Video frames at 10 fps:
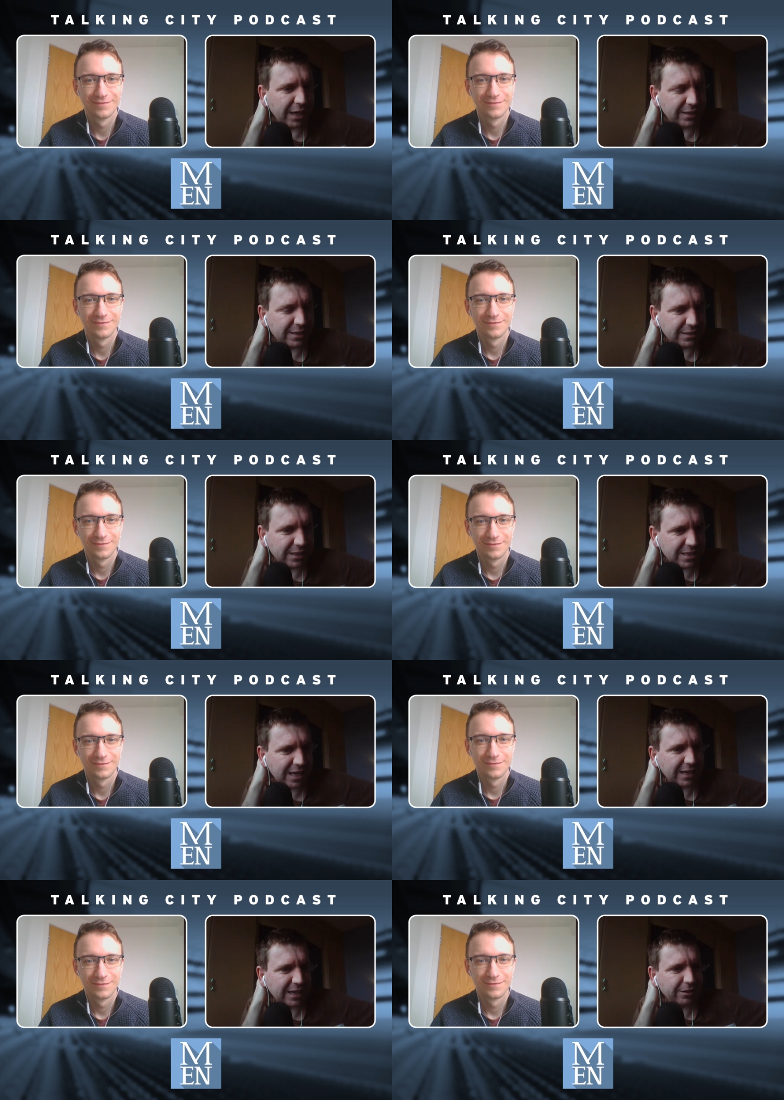Speaker 1: That is is
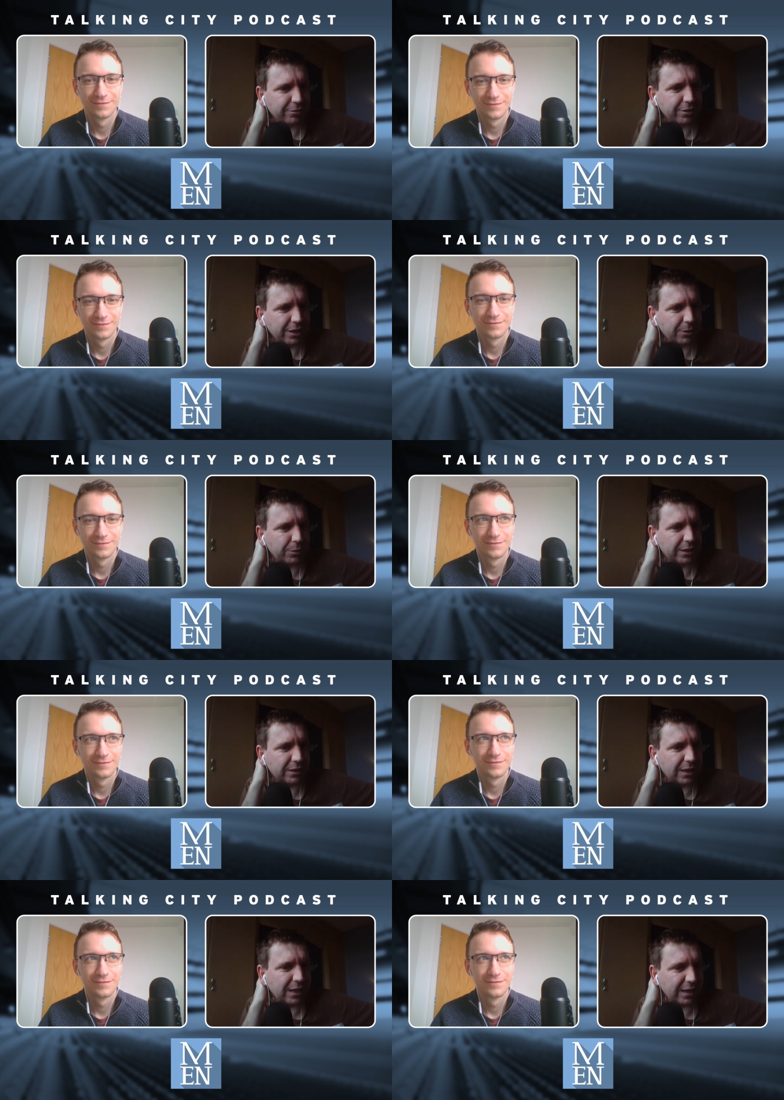that kind of thing where
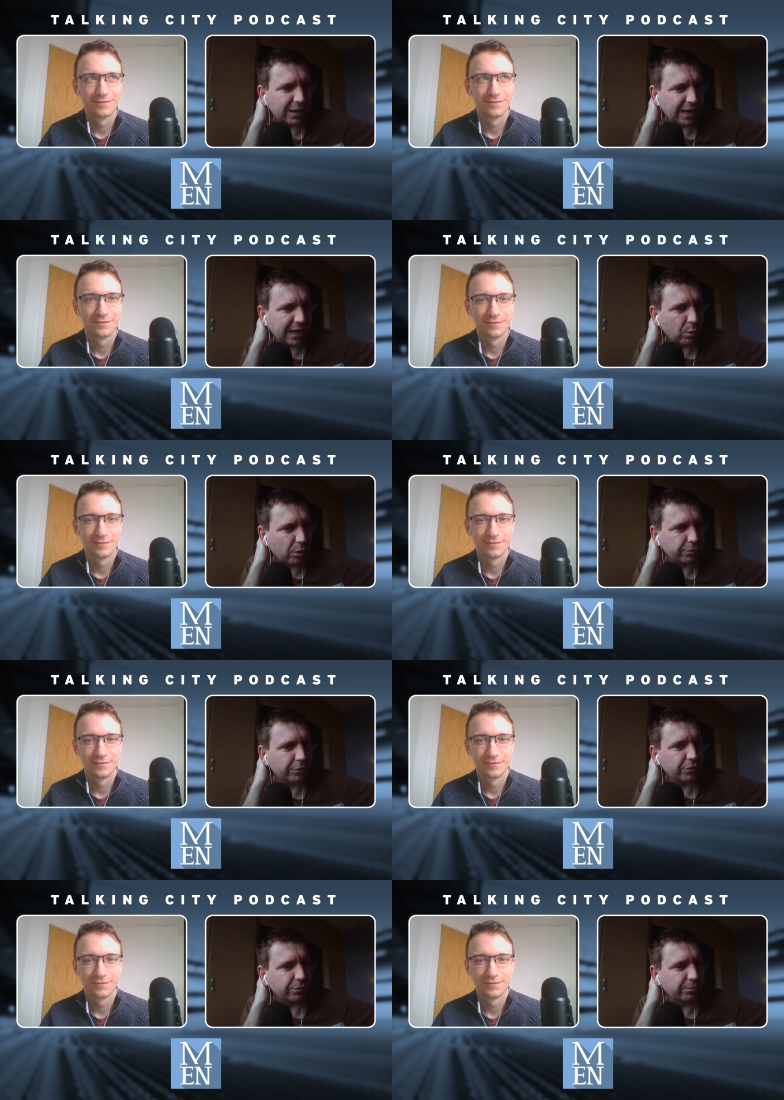you're like, how
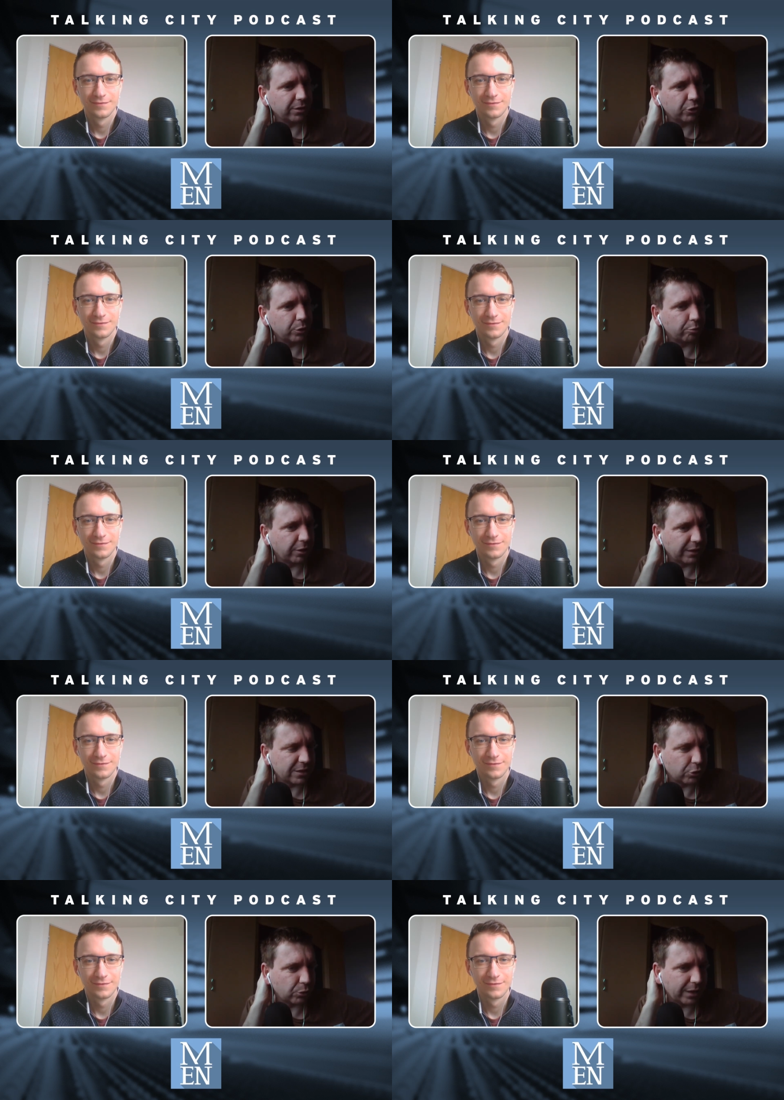often can you bring
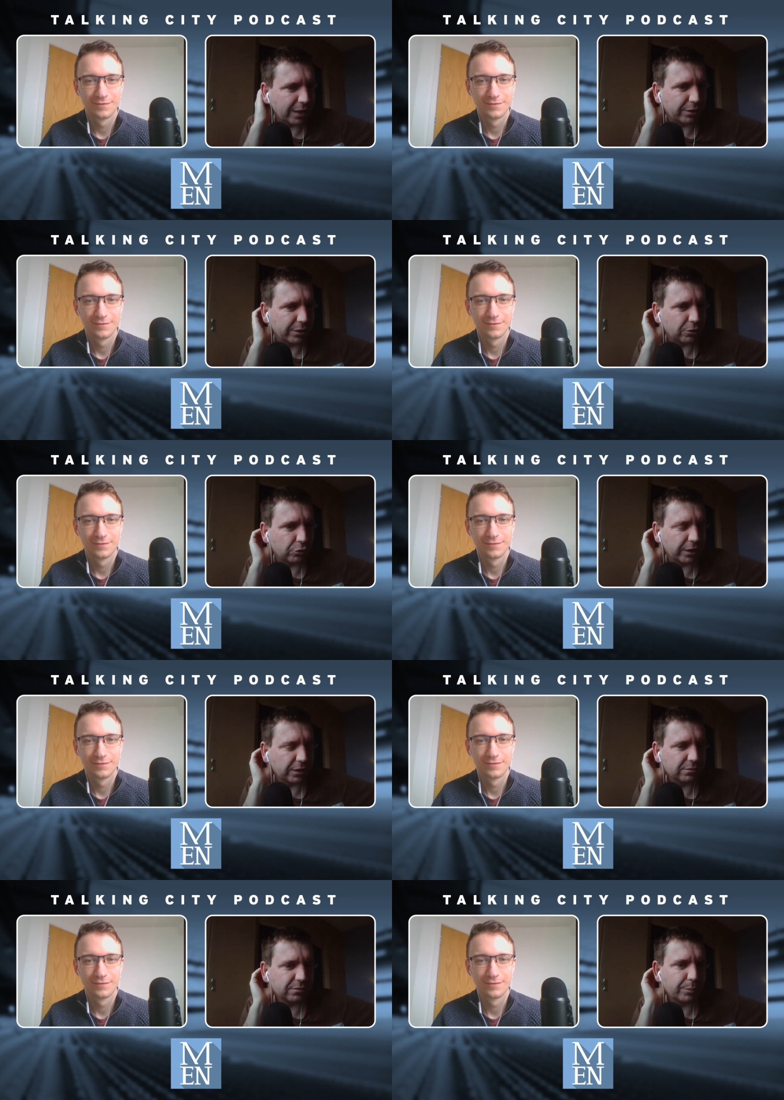this up without it
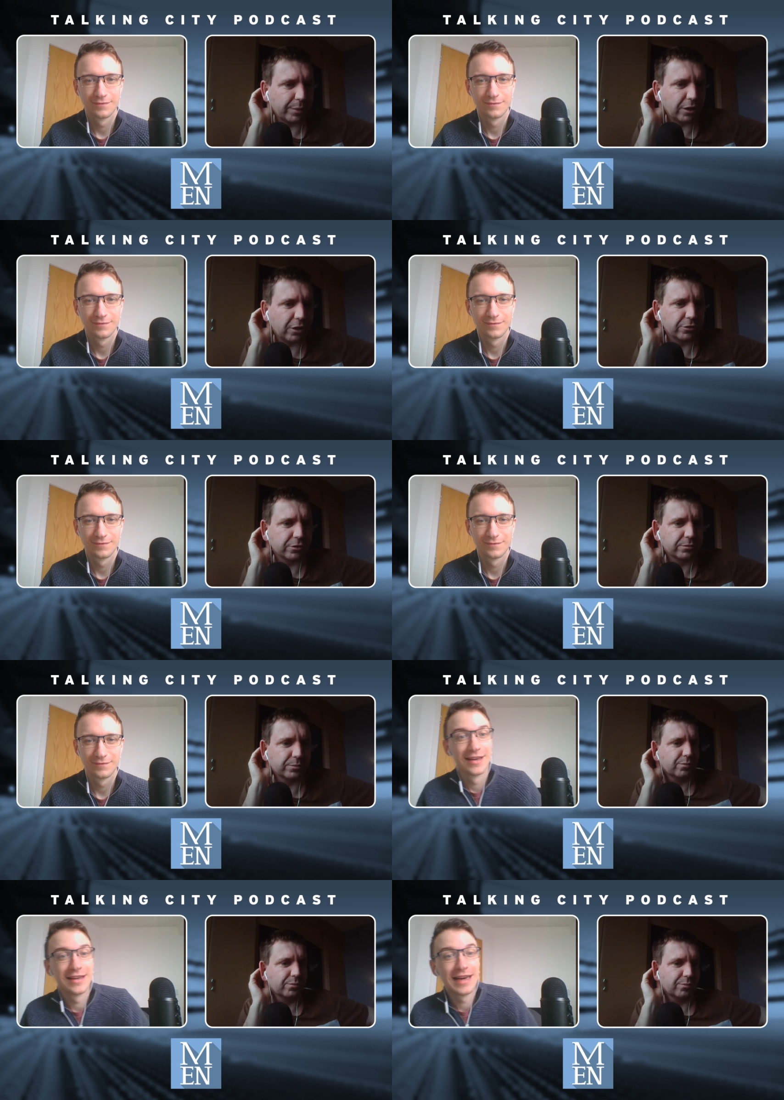looking a bit odd?
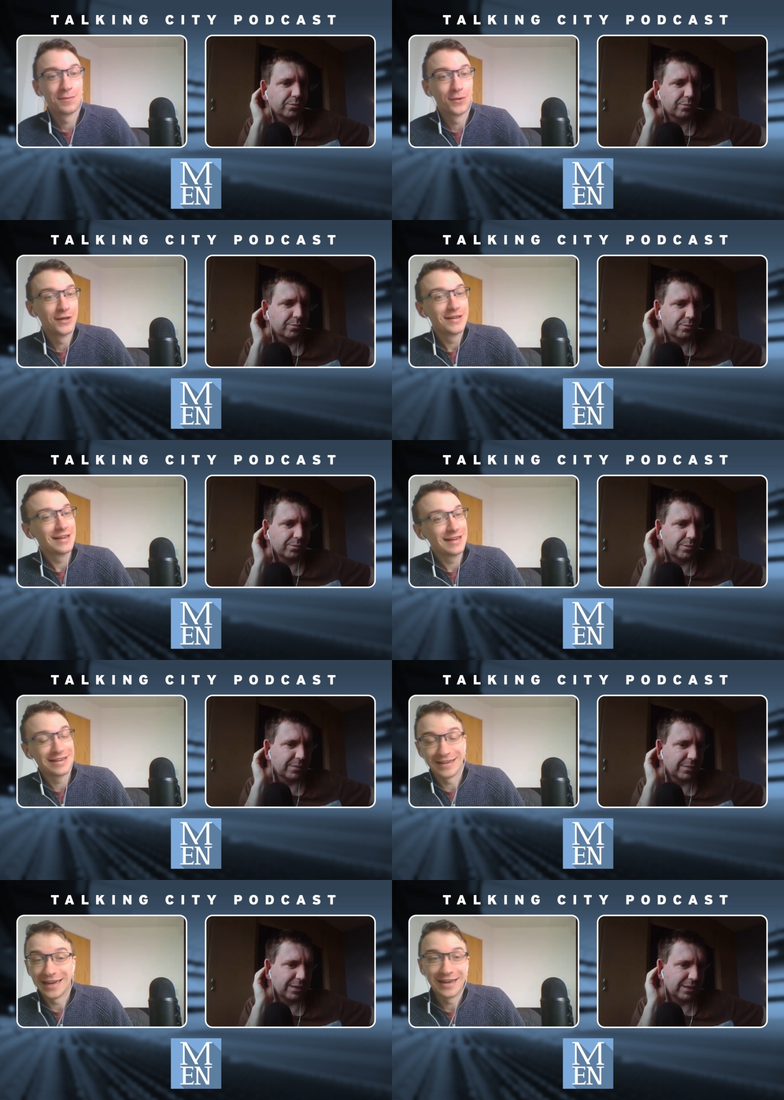
Speaker 2: Yeah, but uh,
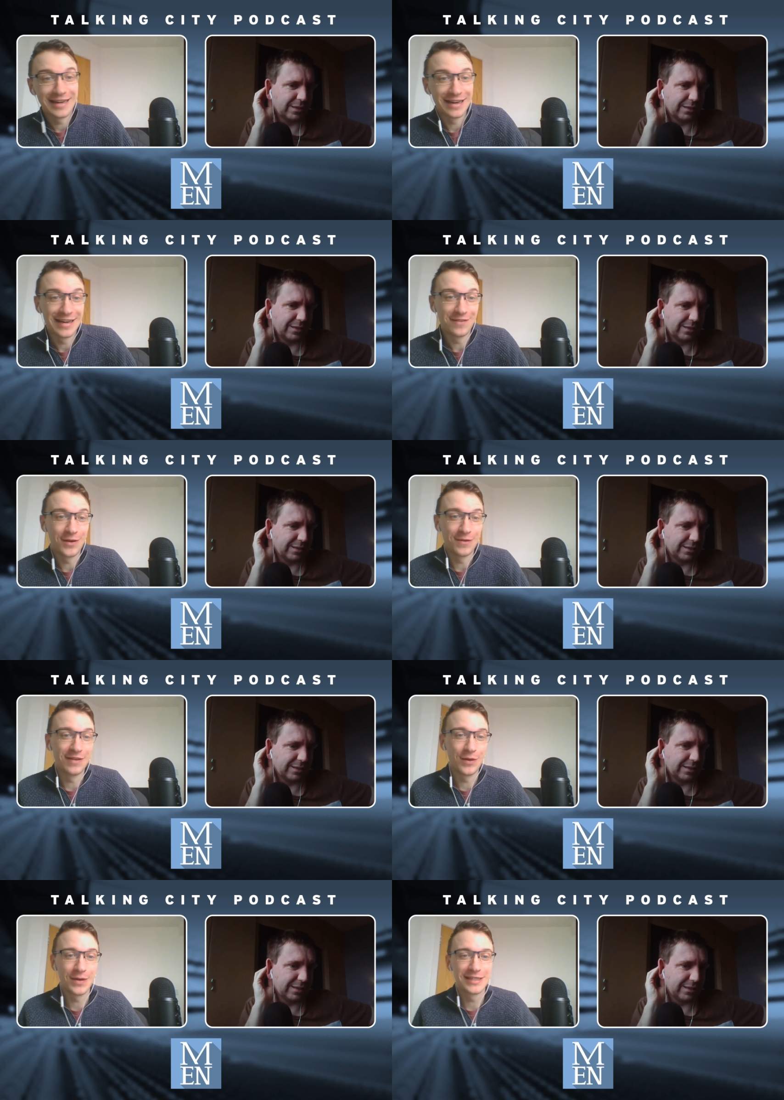yeah, again, if you
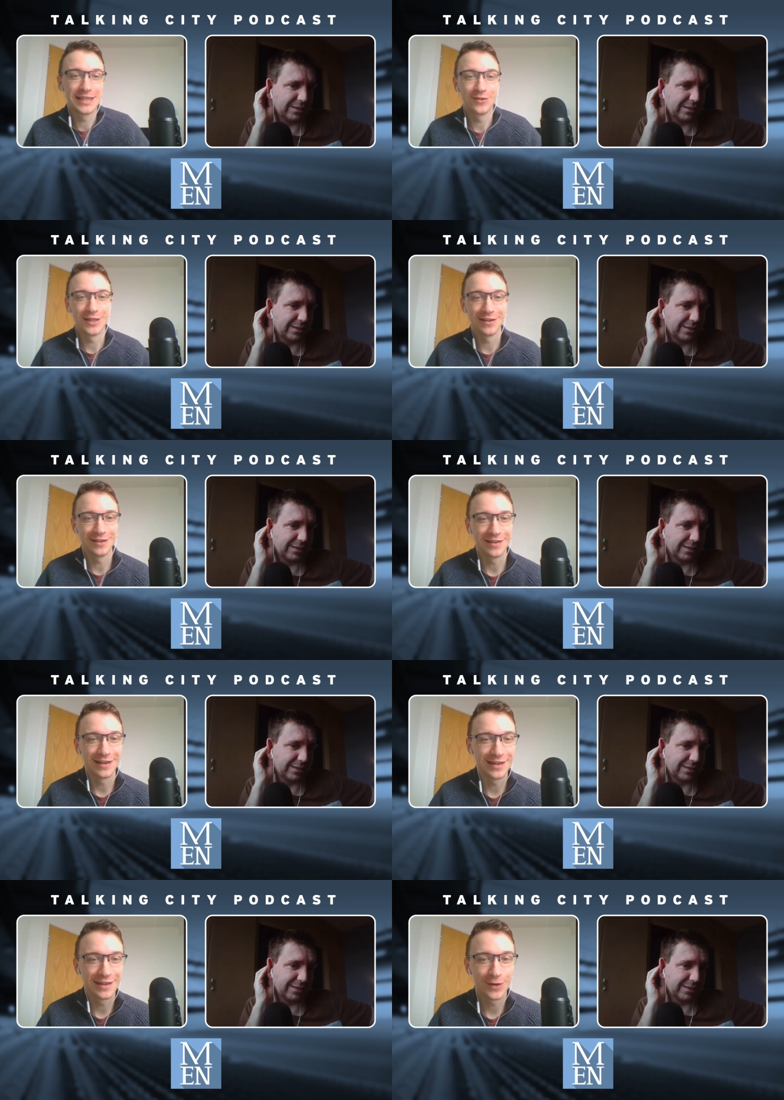if you win seven 0
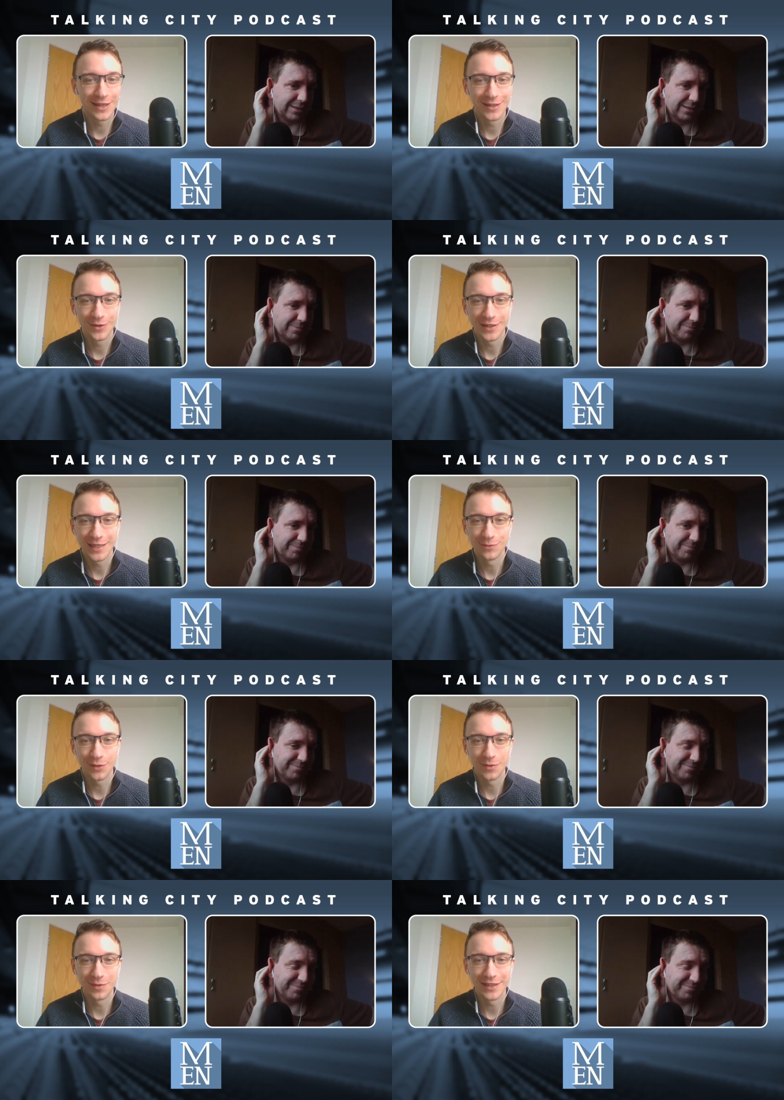and you Guardiola, you can
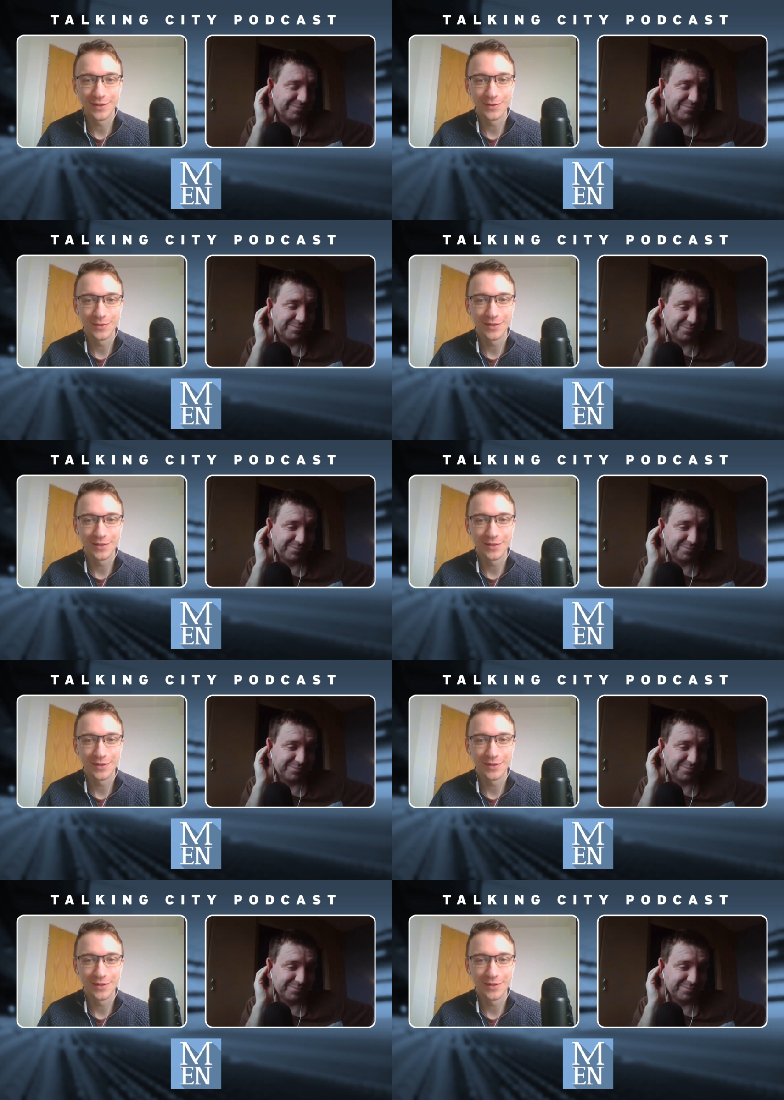probably do